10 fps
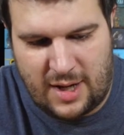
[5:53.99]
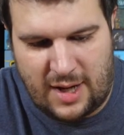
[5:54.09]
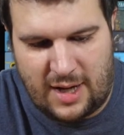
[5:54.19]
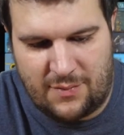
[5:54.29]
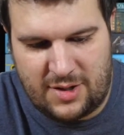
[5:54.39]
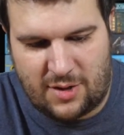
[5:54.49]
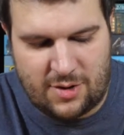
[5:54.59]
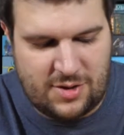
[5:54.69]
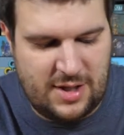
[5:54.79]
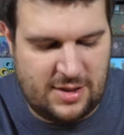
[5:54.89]
The
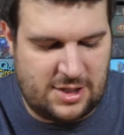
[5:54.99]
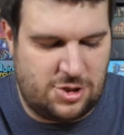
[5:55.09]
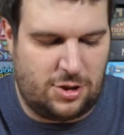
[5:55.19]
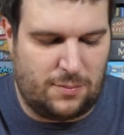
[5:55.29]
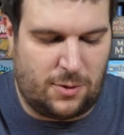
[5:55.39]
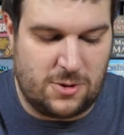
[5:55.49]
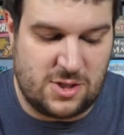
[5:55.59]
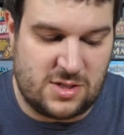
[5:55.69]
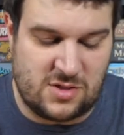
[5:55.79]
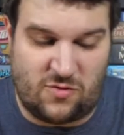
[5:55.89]
other thing that you can
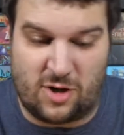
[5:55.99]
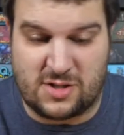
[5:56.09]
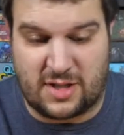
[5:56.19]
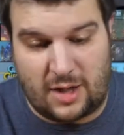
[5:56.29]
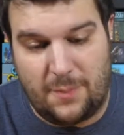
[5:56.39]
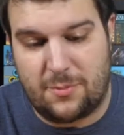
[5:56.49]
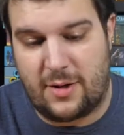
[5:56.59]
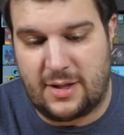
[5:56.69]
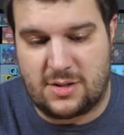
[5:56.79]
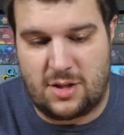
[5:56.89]
purchase as far as like
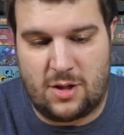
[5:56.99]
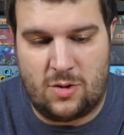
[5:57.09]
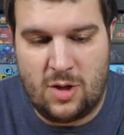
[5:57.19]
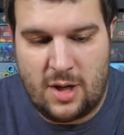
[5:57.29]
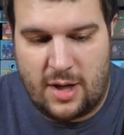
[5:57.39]
upgrades go